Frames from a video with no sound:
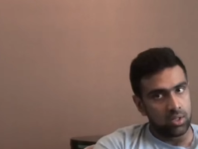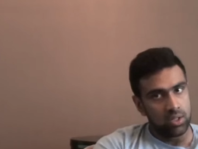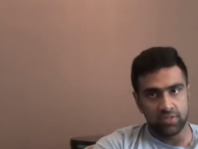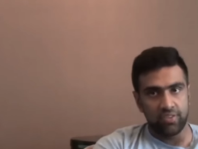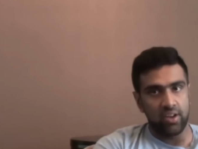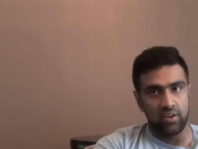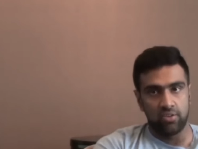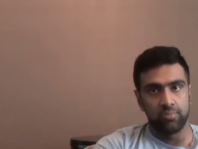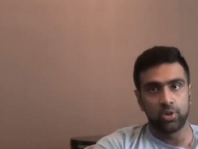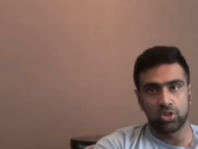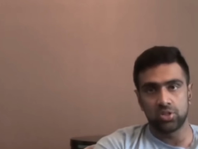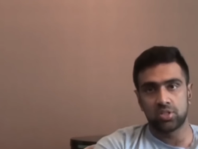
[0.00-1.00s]
it's fair enough
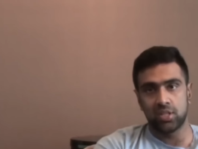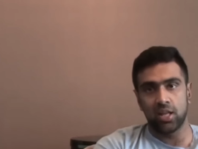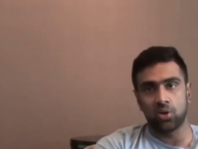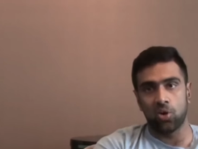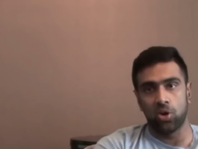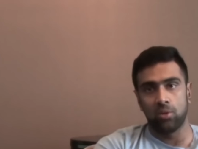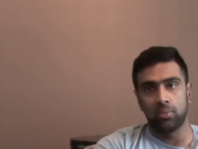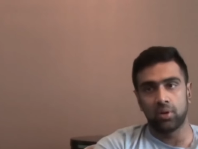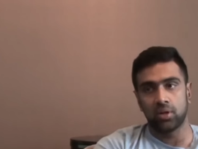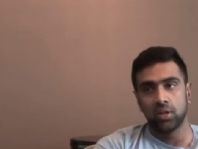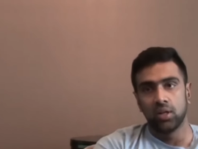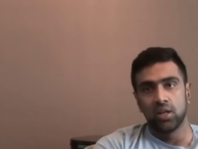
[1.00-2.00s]
because it's their call.
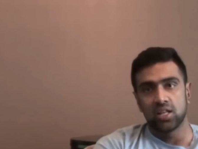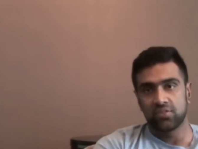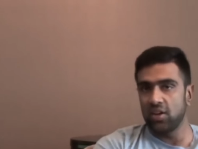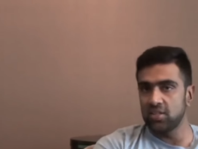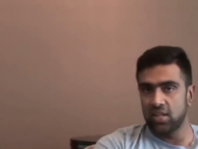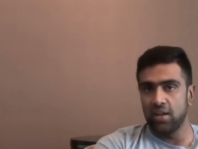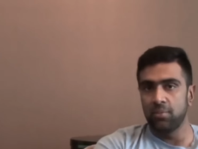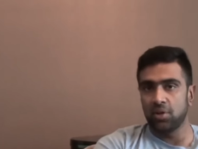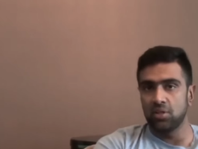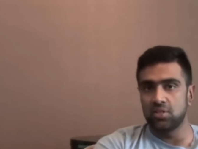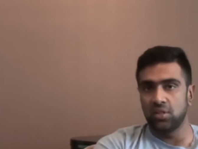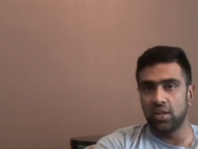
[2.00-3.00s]
But as far as I'm
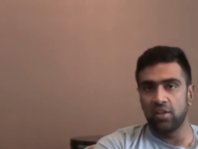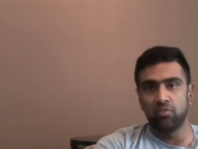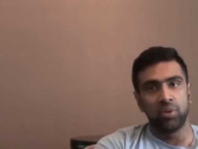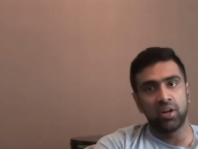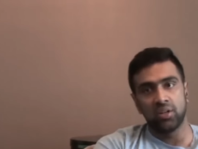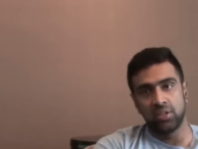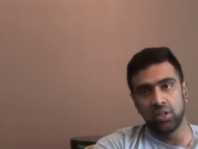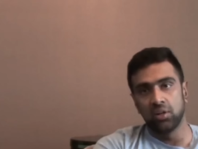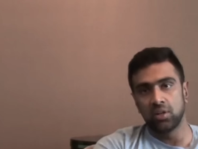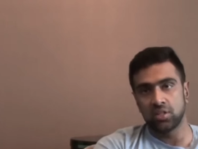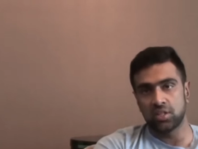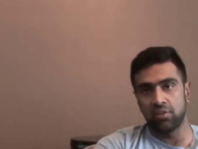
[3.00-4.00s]
concerned, I've made the
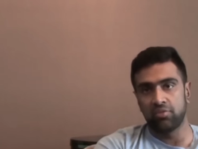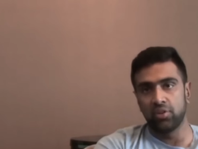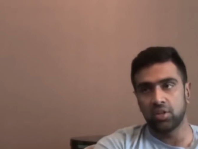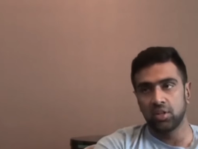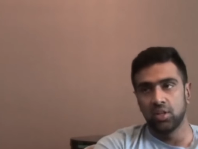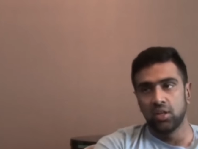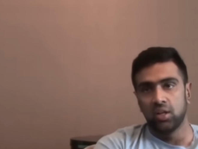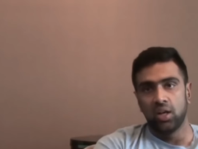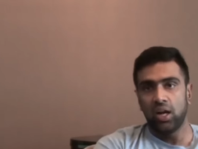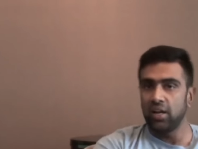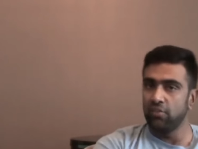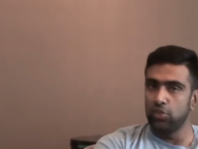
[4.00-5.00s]
earnest effort,
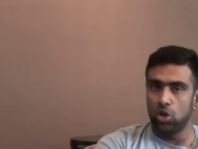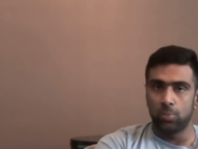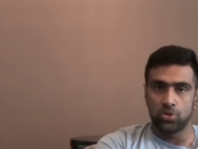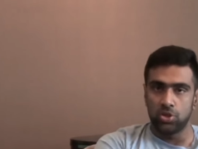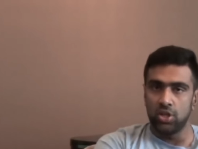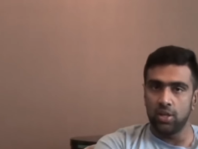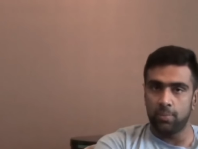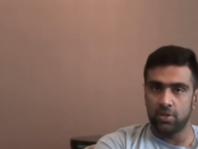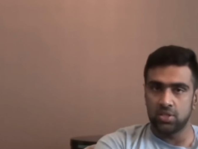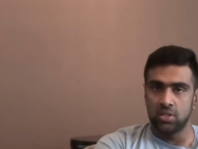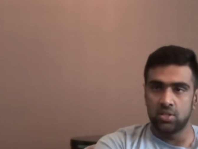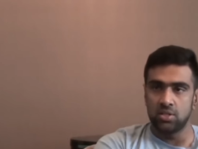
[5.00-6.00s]
and if the opportunity
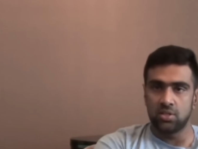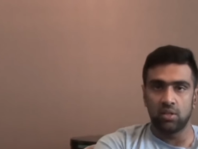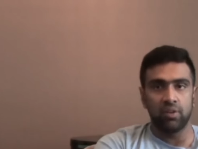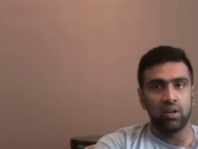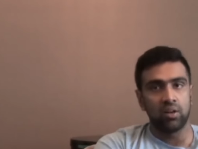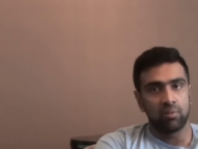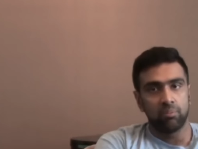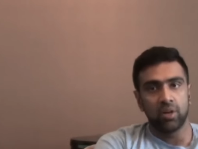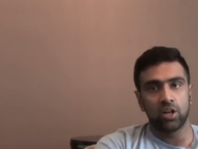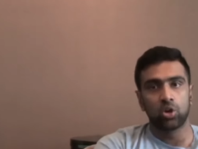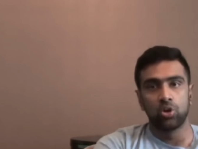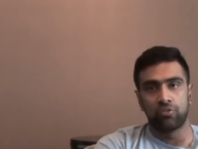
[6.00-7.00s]
presents itself, I'll
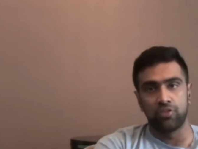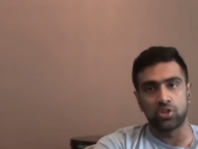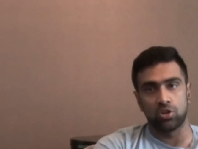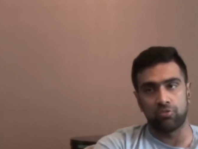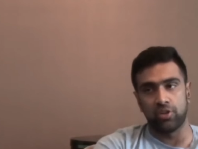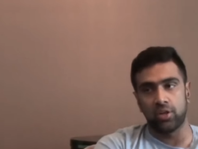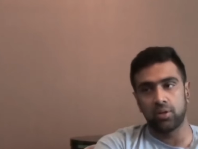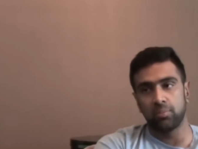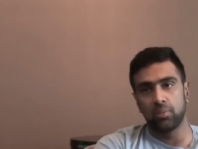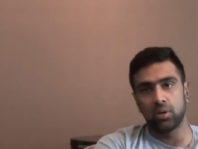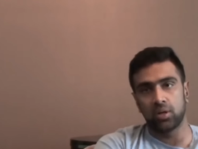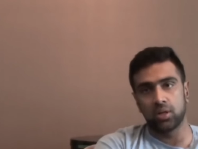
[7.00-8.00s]
make a good fist of it.
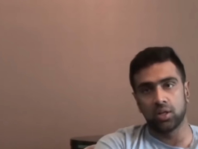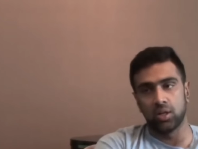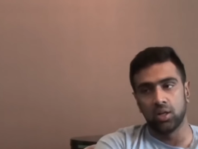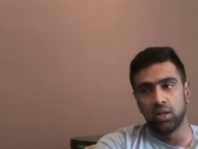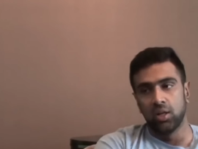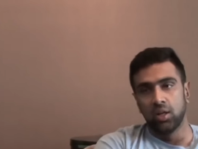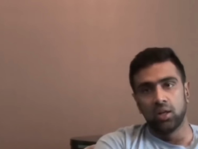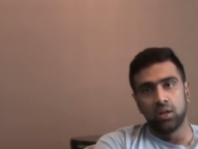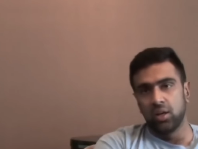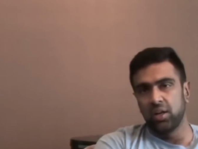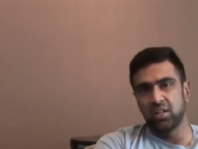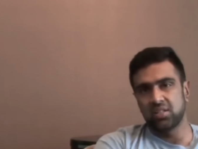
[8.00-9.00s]
But
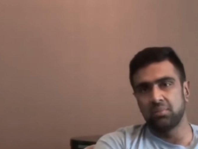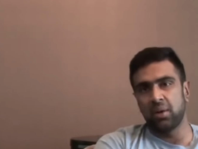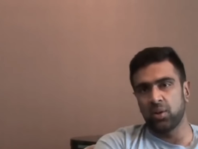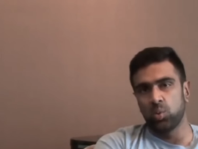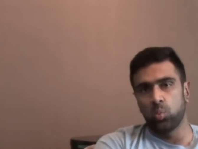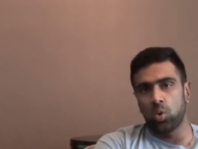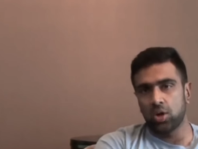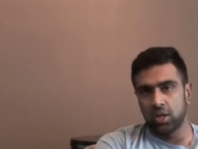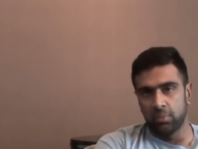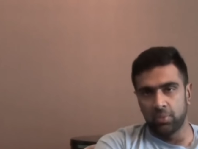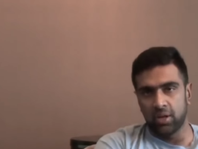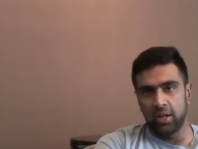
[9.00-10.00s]
it doesn't matter what
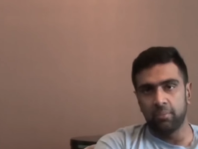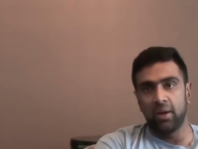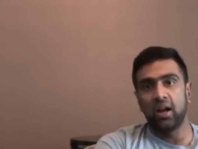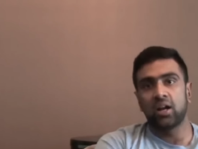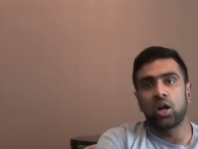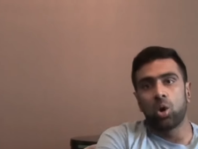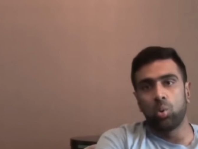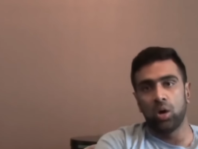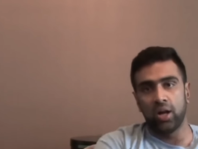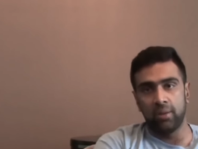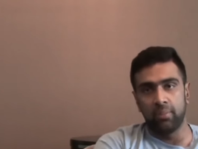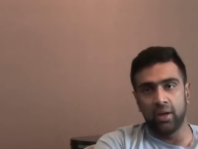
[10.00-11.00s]
number I bat, how
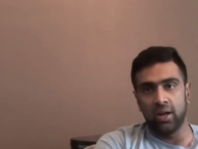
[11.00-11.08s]
high